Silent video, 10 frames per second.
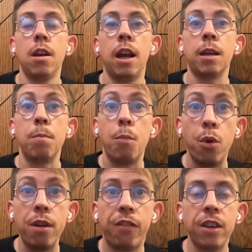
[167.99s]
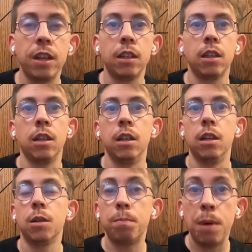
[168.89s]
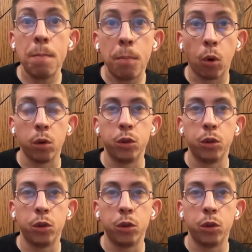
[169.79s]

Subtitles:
like briefing people